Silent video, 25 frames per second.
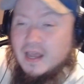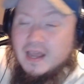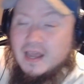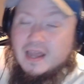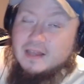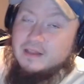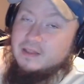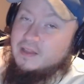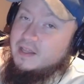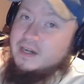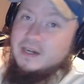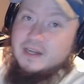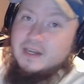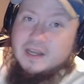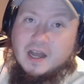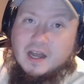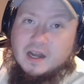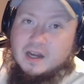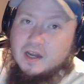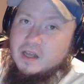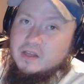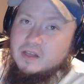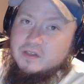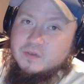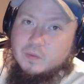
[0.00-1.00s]
Lady
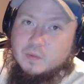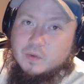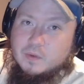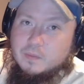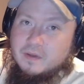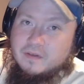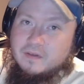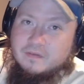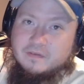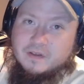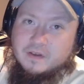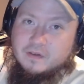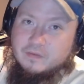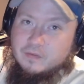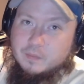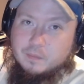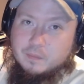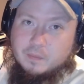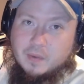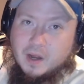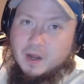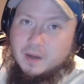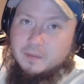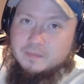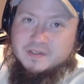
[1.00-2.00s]
Gaga is one of my favorite
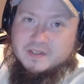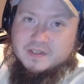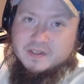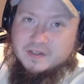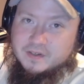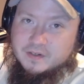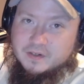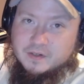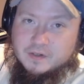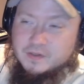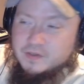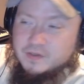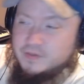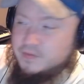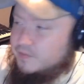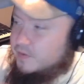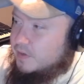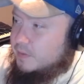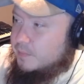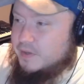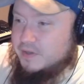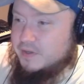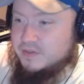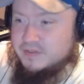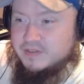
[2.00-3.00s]
pop singers,
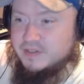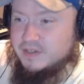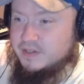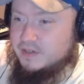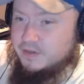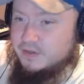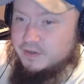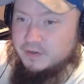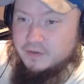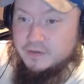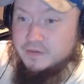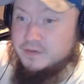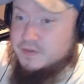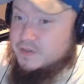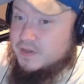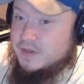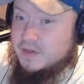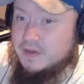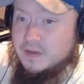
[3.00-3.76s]
female singers,